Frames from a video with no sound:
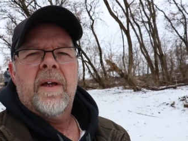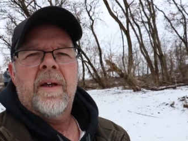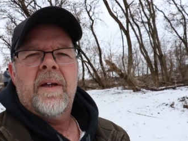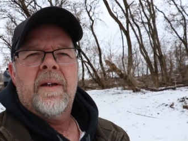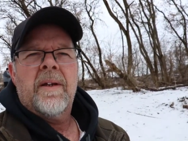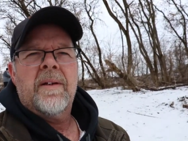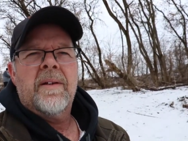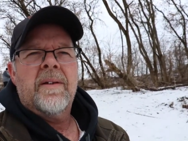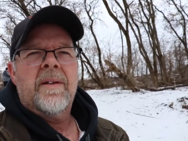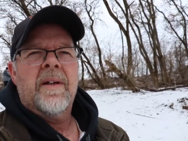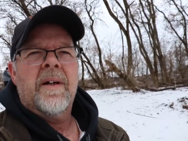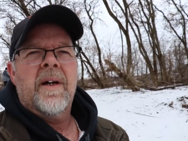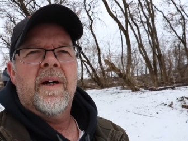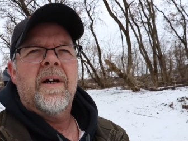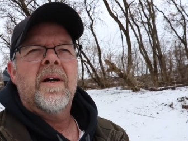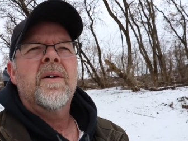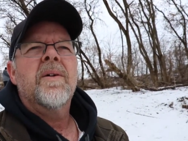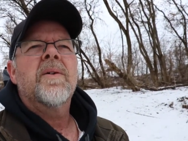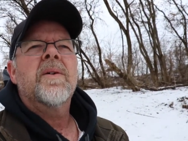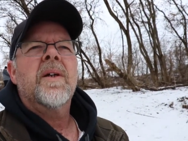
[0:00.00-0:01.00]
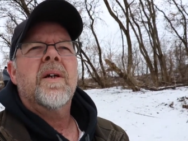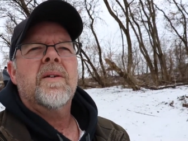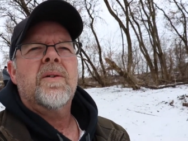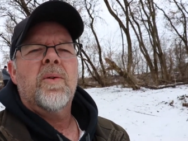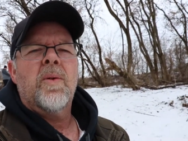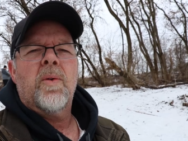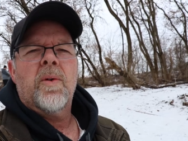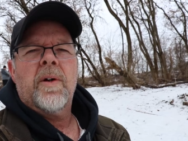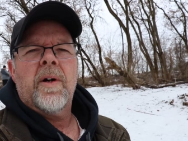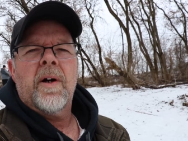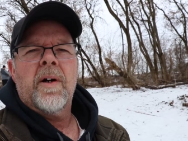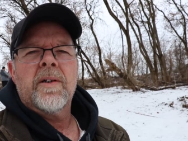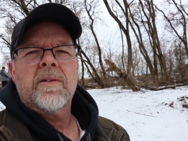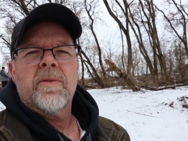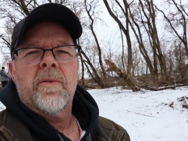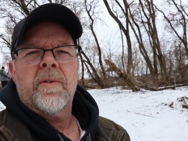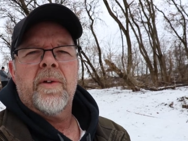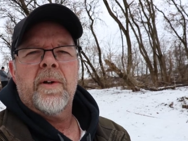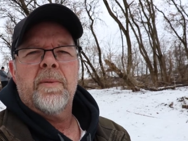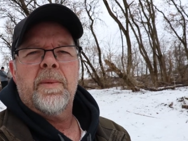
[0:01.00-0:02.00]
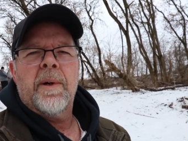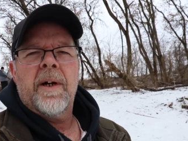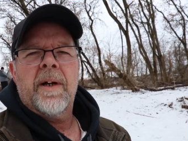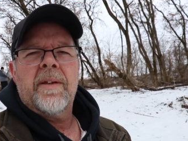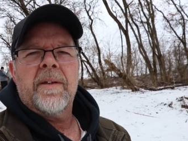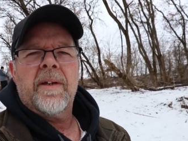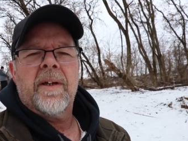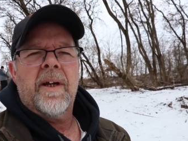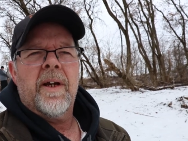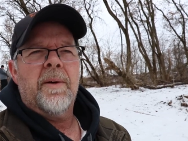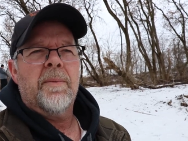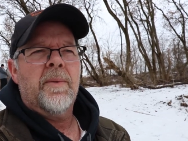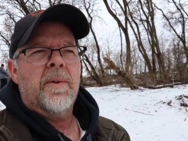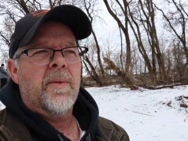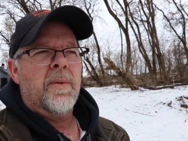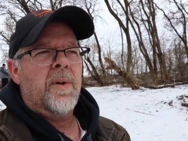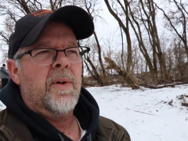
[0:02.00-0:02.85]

And uh, we got the old cars over there behind the camera.